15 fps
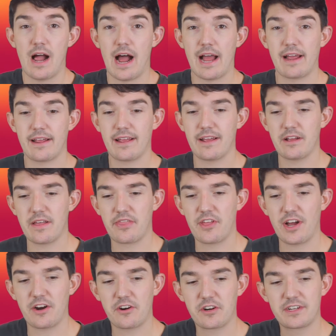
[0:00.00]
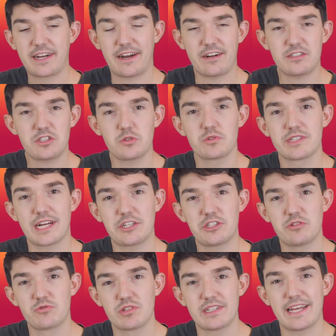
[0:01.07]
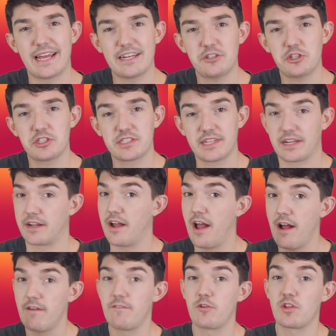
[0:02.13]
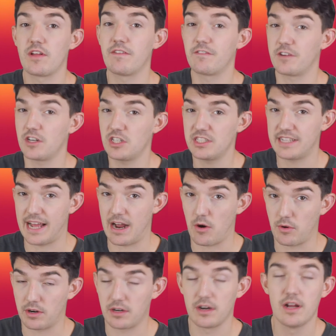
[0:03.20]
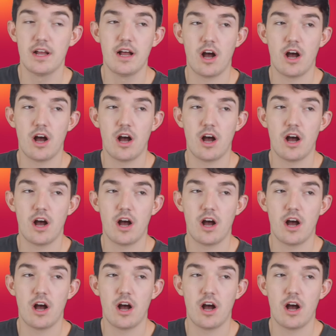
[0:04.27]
I thought her character was actually really interesting for the first hour,